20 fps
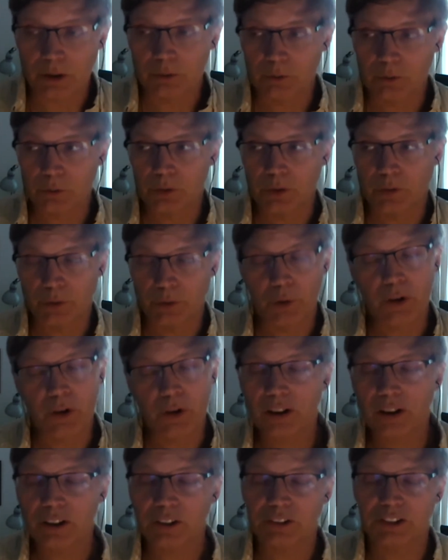a few
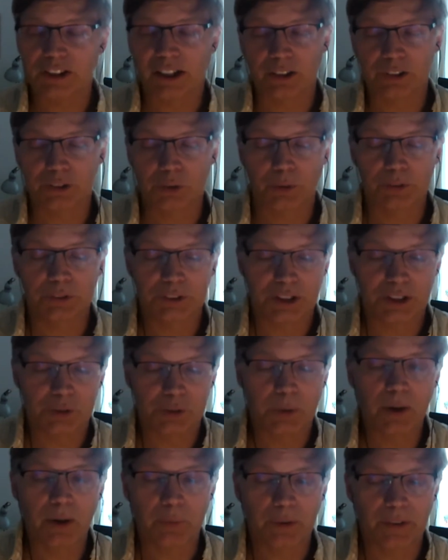current child soldiers as
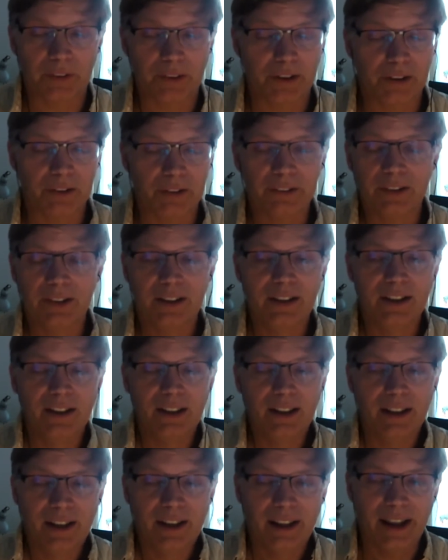well were there.
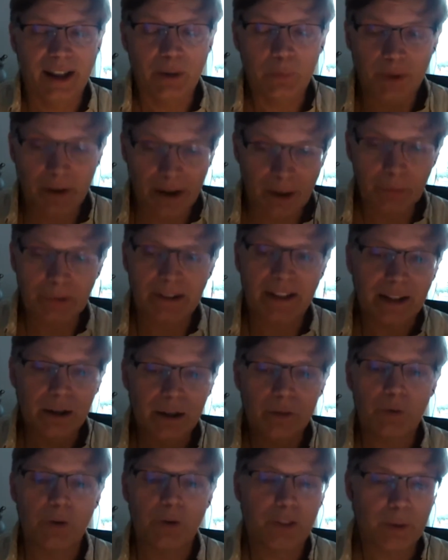And we were able to
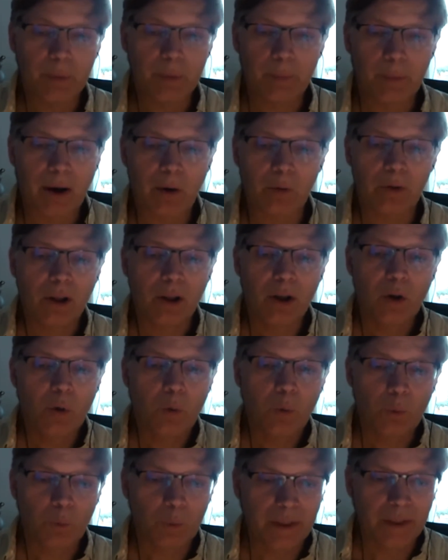interview them about,
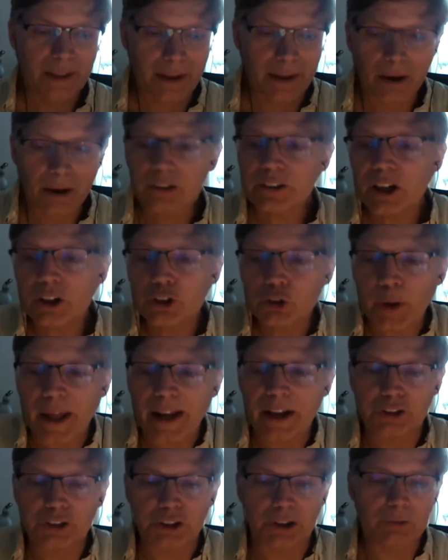here's our
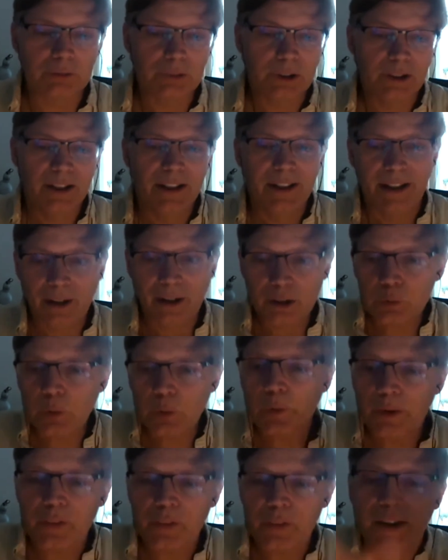strategy. Here's what
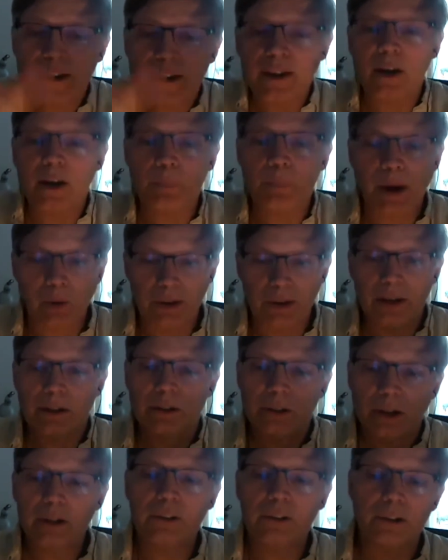we were thinking about in
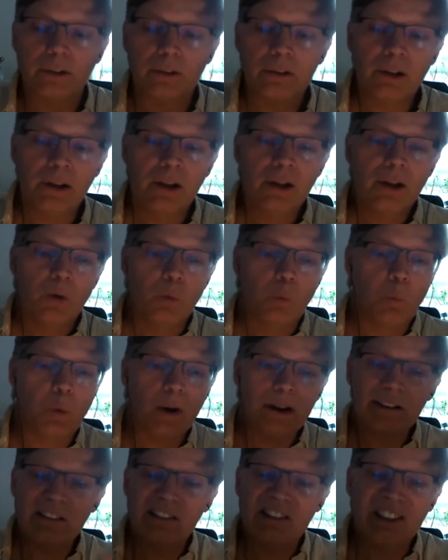London.
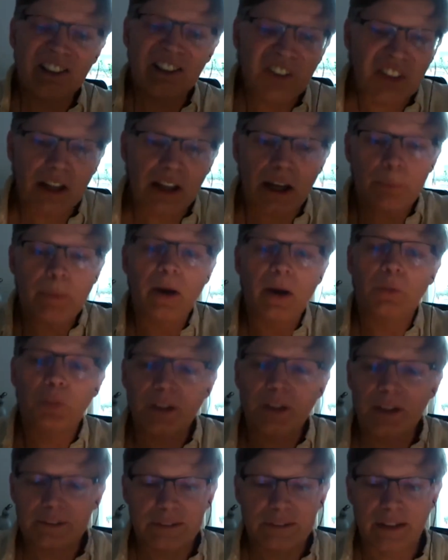What do you think about
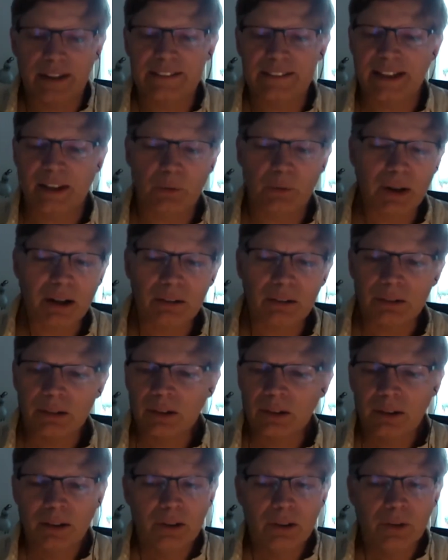this? And they'd say, well,
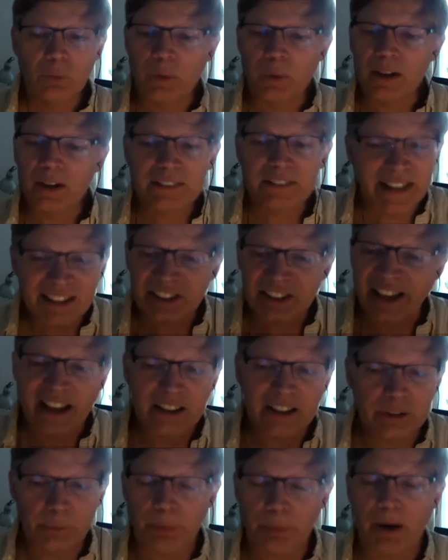where's the
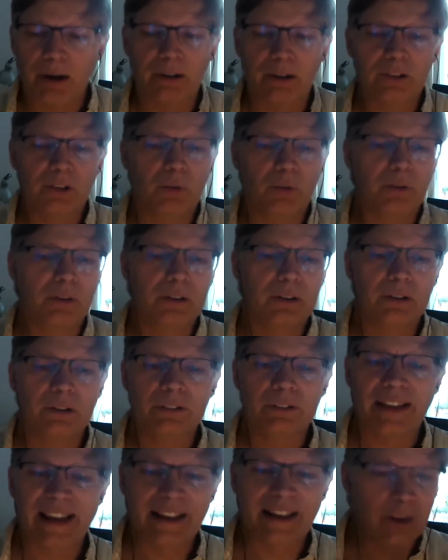education part? Or
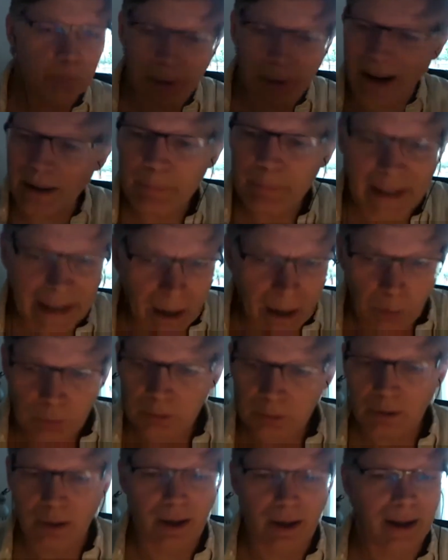can you buy me
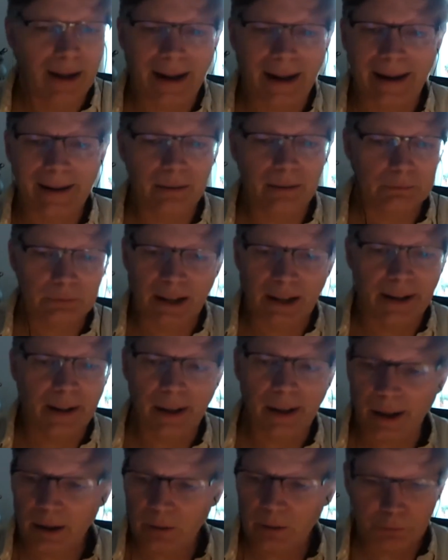out? I
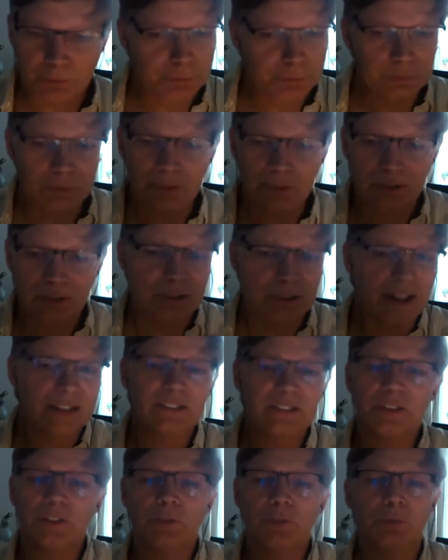have
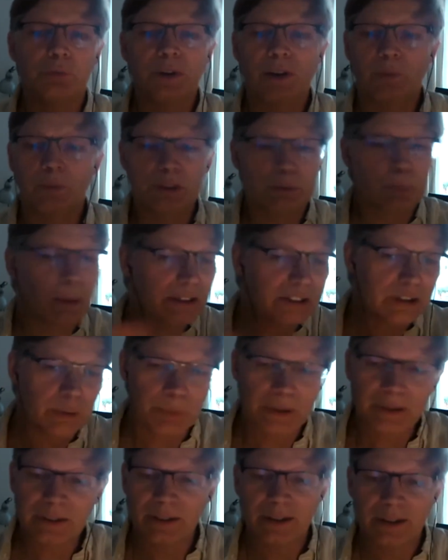lots of
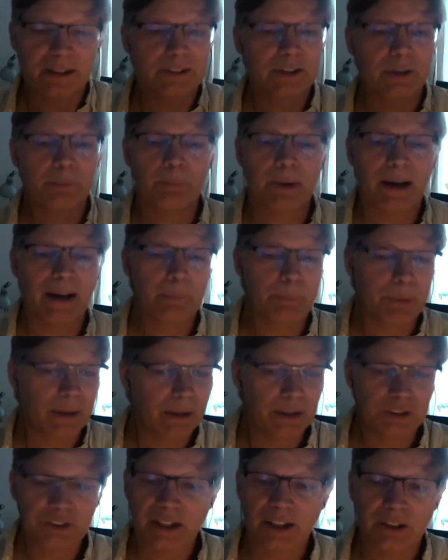responsibilities, and by being
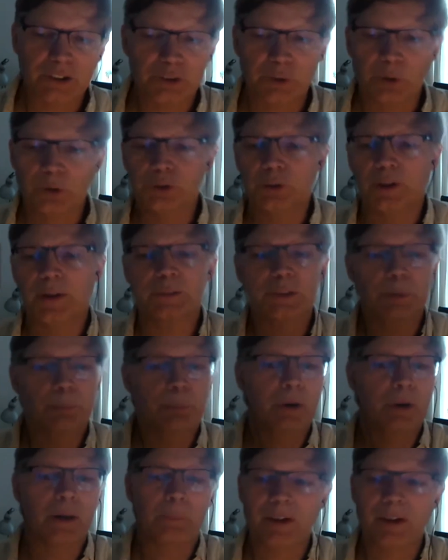a child soldier, I'm
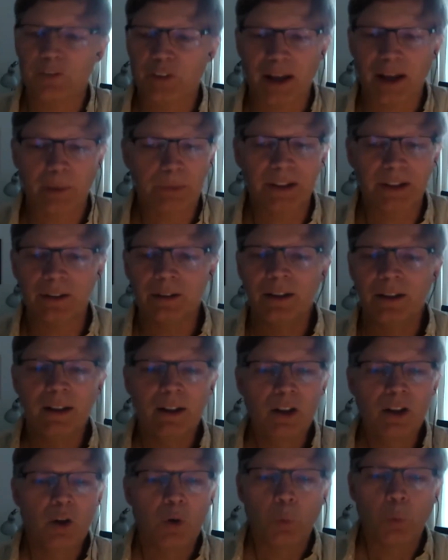supporting my family.
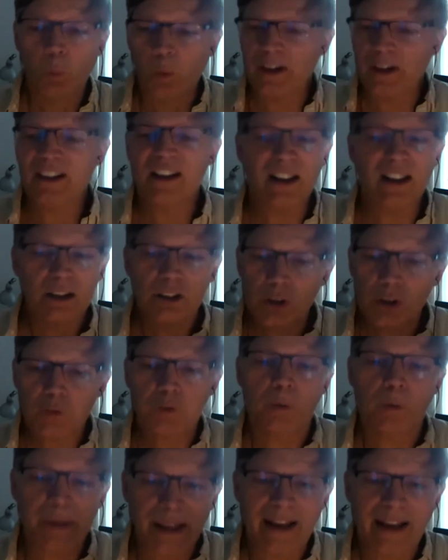What are you going to do
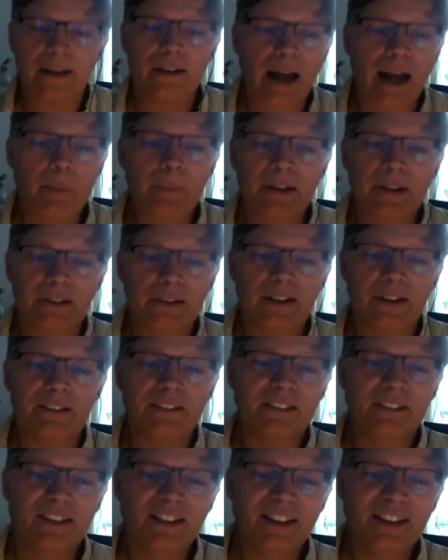for me economically?
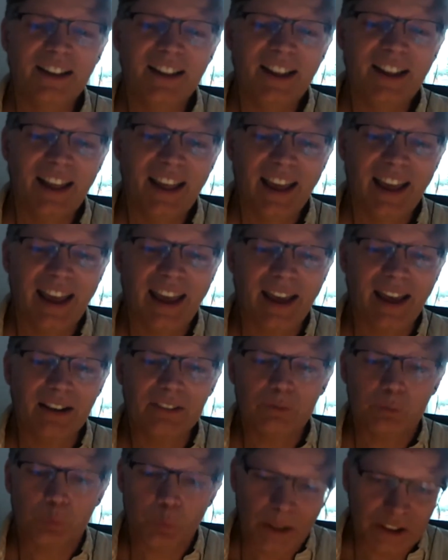
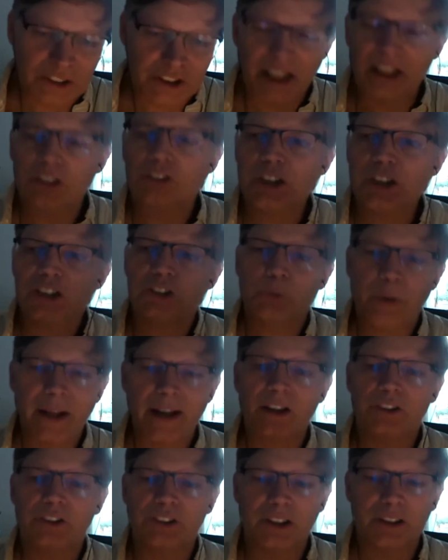And we changed our
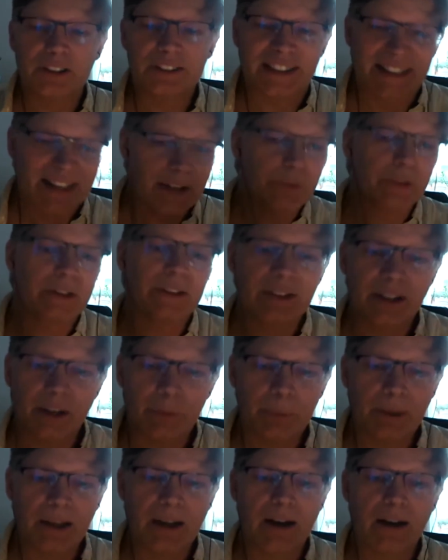strategy significantly
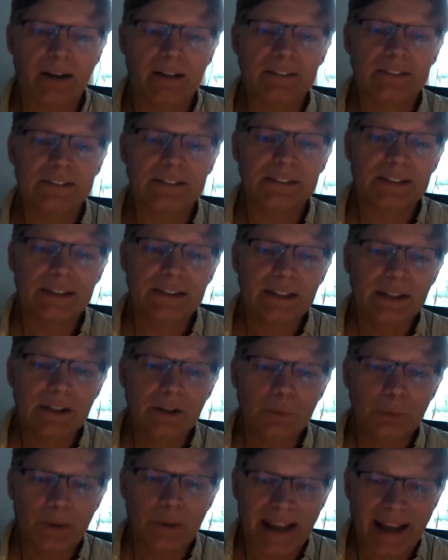because
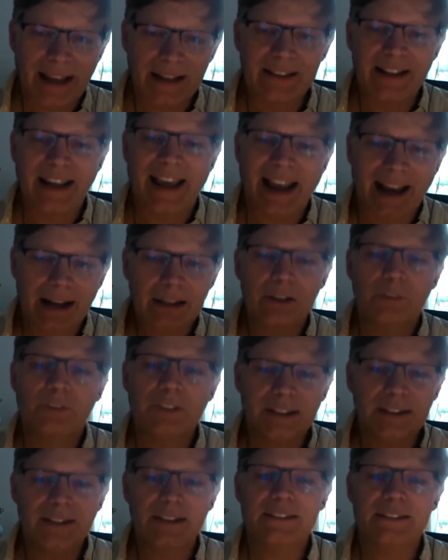we had to
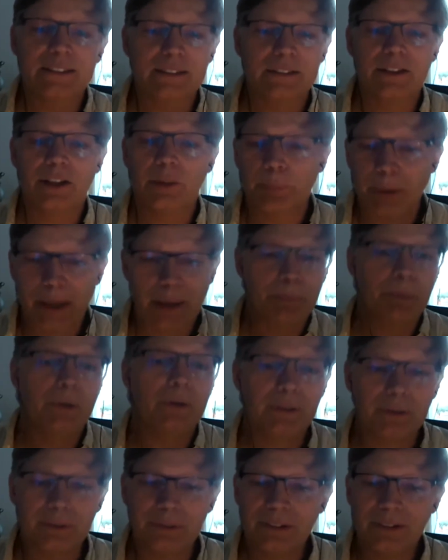actively listen to the
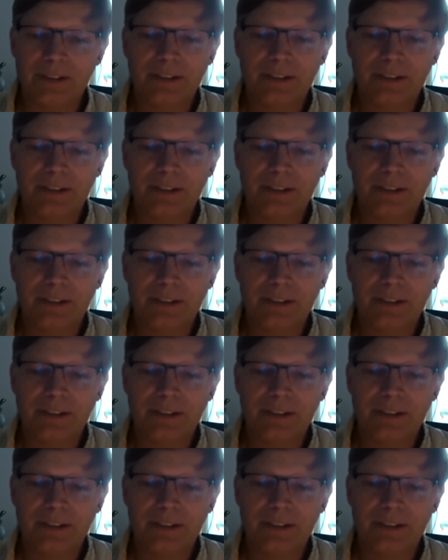people,